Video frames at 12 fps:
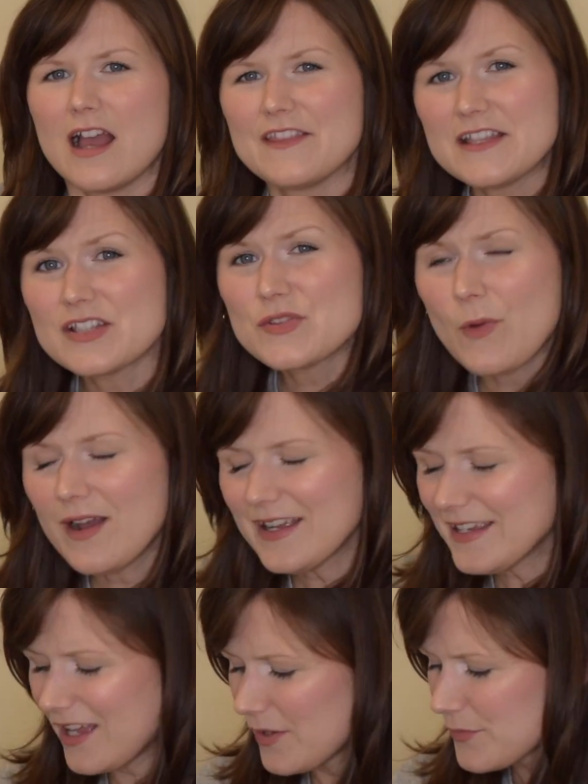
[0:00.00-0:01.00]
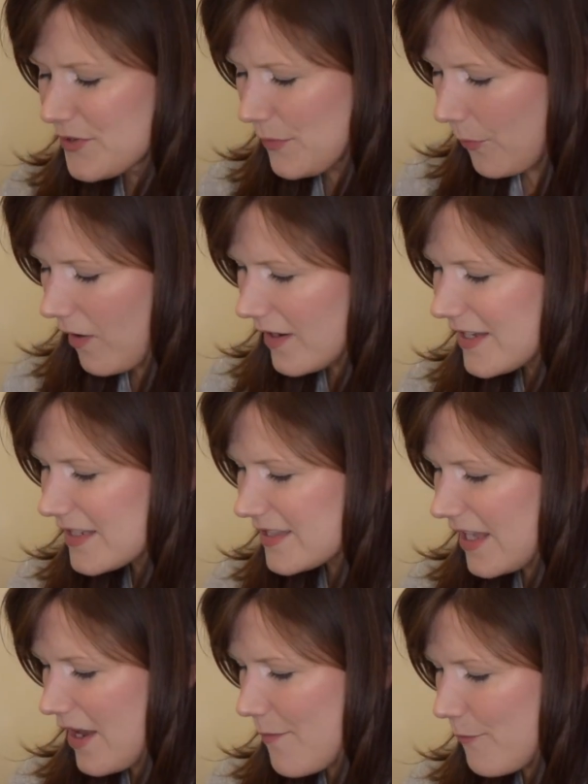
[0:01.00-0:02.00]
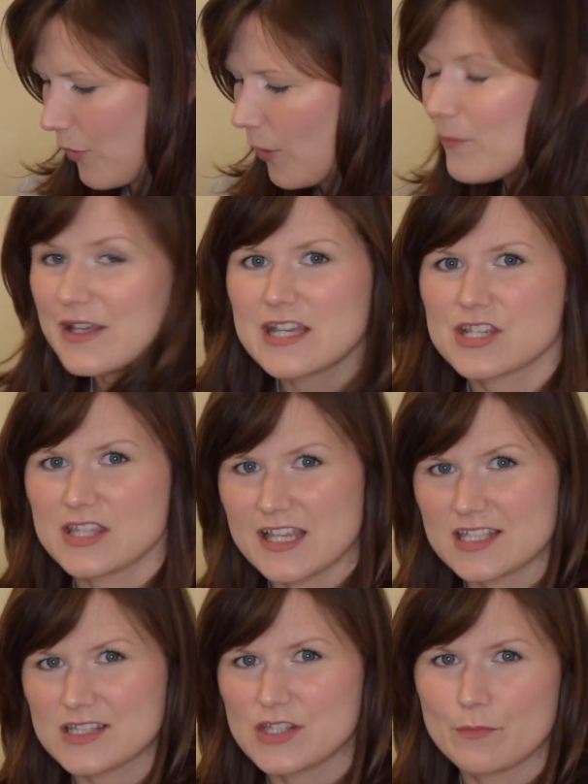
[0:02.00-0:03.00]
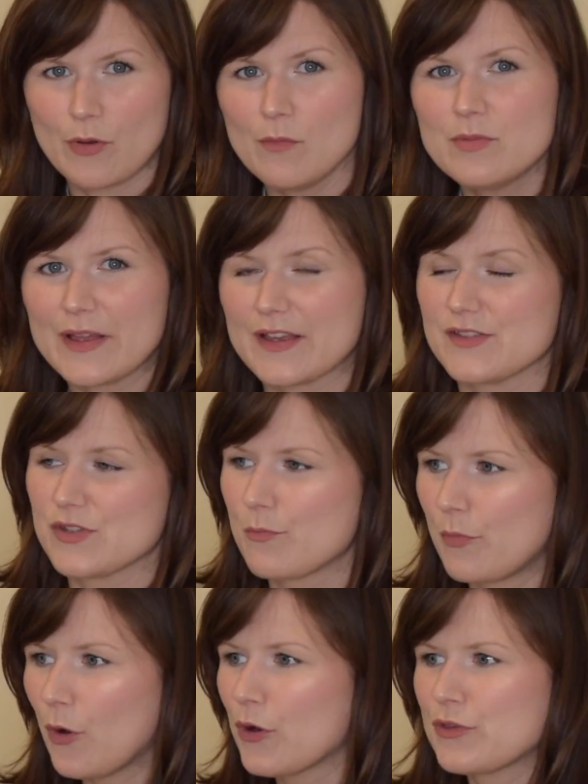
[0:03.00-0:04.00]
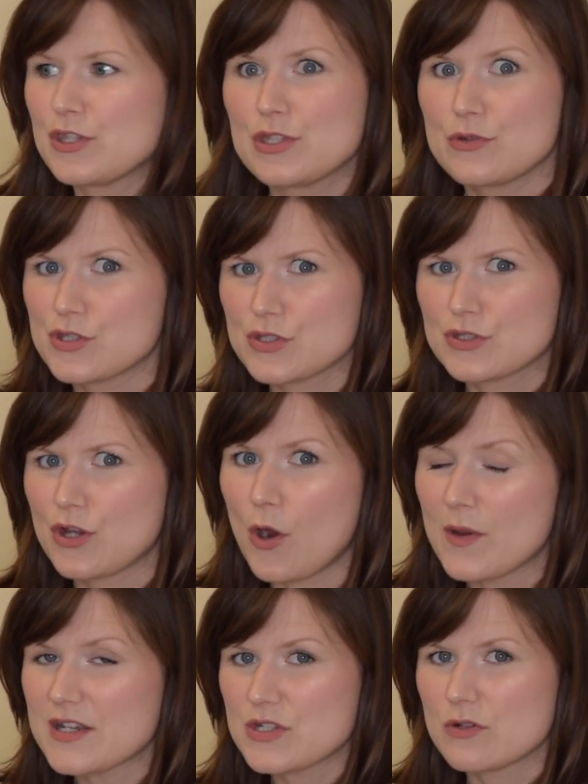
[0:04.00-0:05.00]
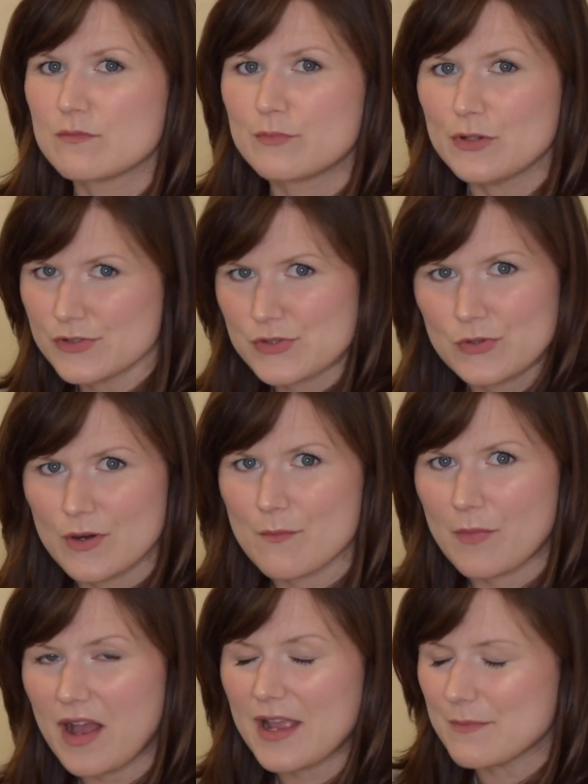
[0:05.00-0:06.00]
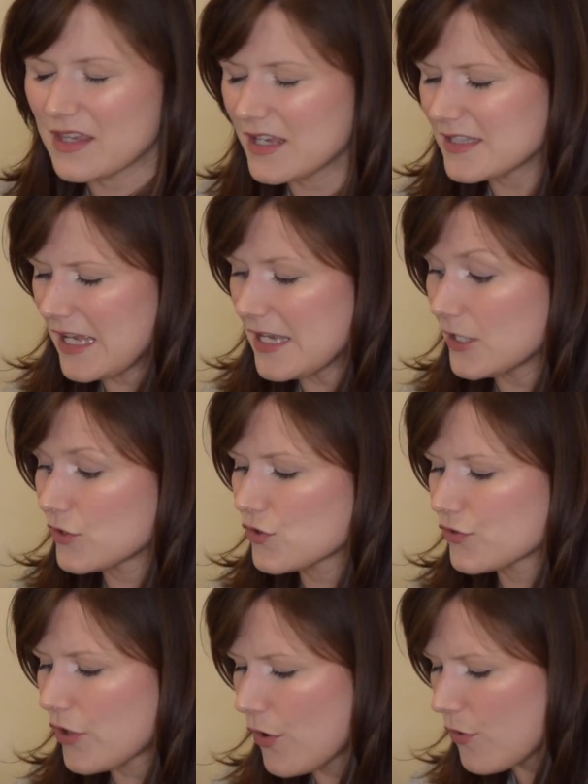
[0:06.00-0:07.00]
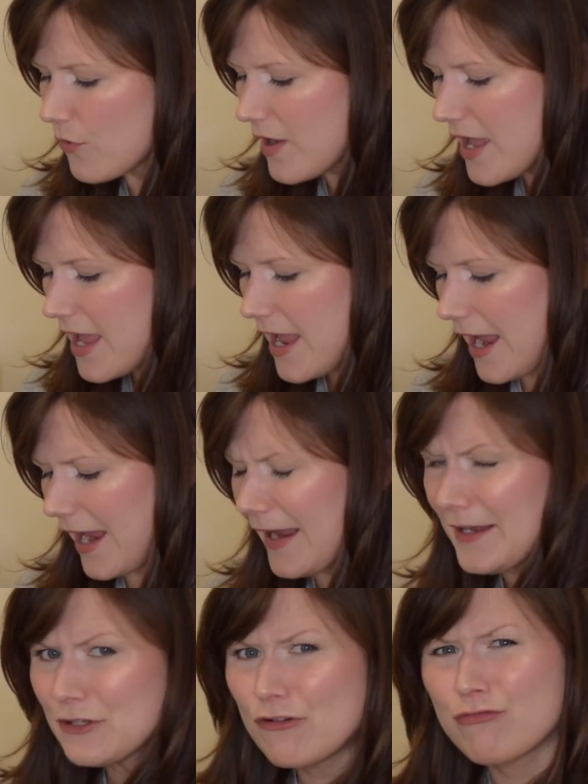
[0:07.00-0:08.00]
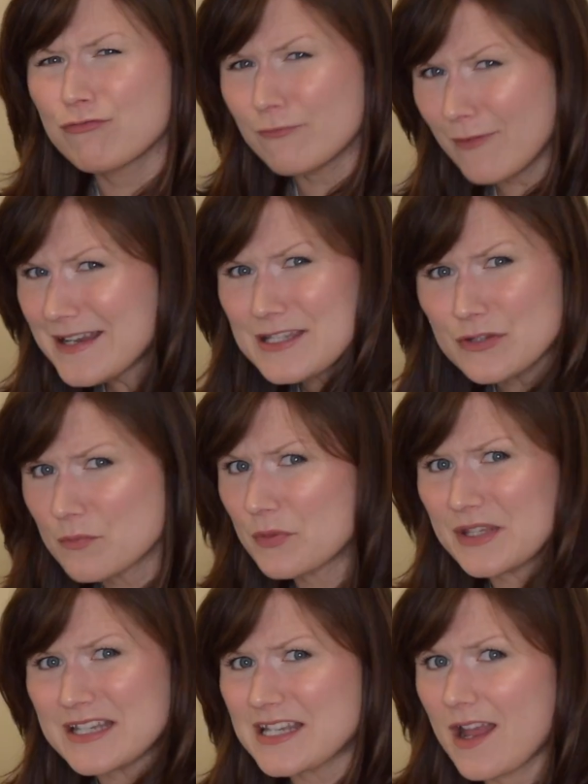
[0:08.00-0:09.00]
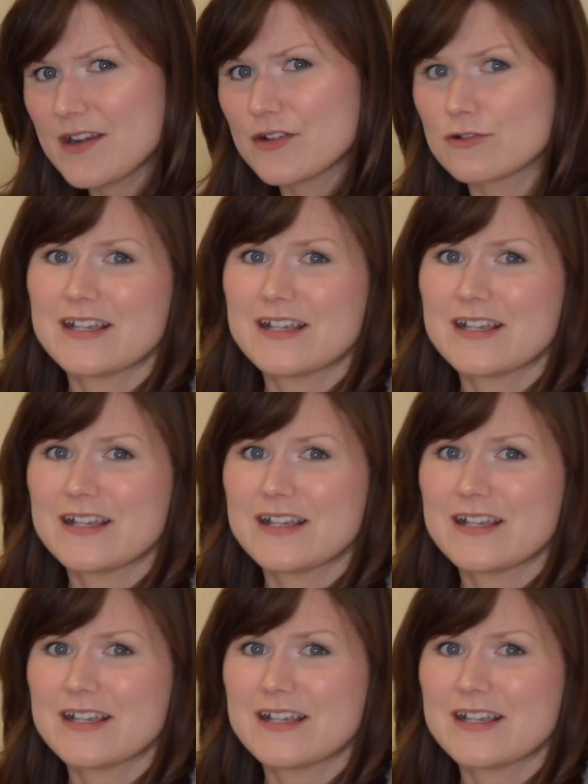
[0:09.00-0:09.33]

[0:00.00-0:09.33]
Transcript: And this is why I'm surprised they published this to the public as a book that you could just go into a bookstore and buy, because it is so incredibly technical.